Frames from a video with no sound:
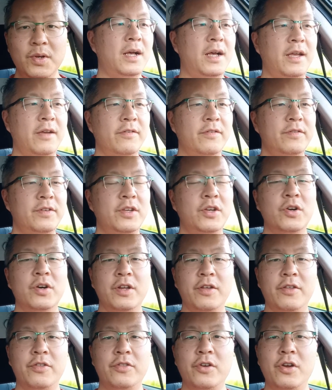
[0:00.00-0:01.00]
I only
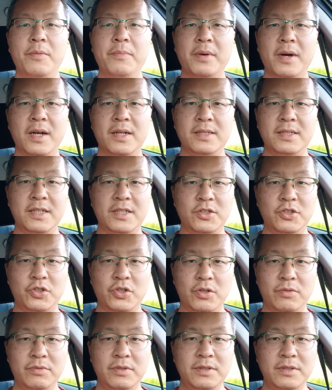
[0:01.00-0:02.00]
got a third-party
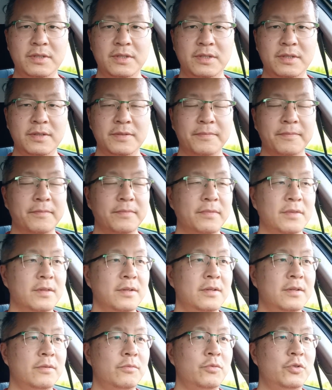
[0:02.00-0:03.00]
insurance,
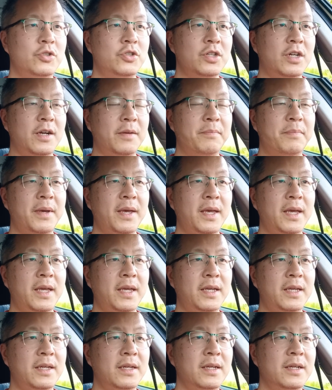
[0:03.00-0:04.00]
which I
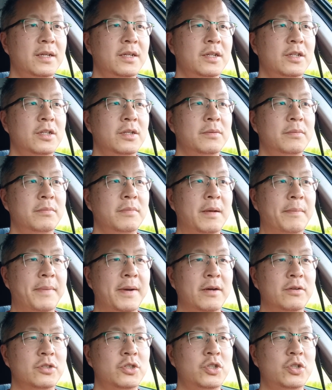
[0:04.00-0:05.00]
pay
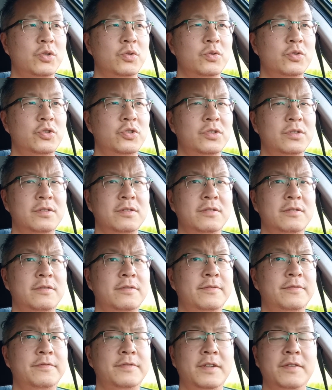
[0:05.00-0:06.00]
about
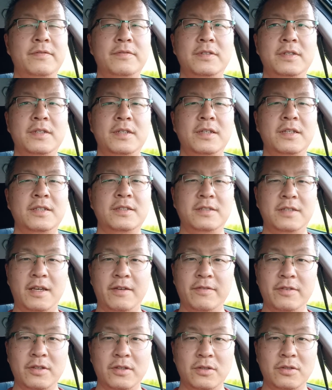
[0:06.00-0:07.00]

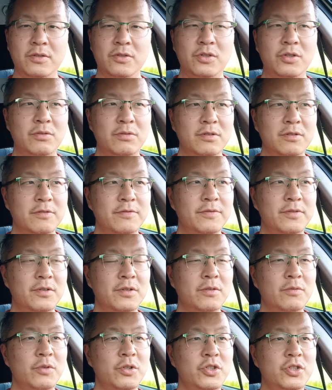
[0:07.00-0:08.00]
€257
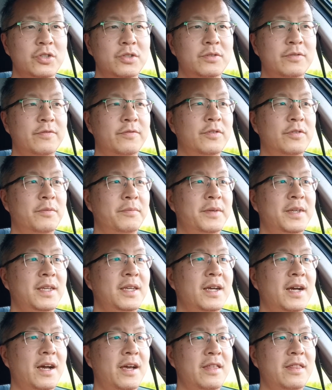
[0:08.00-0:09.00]
for, which is, for
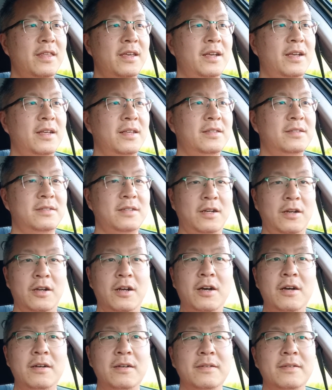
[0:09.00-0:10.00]
me, I think it's a
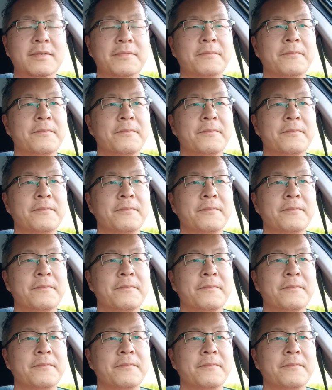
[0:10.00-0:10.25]
lot.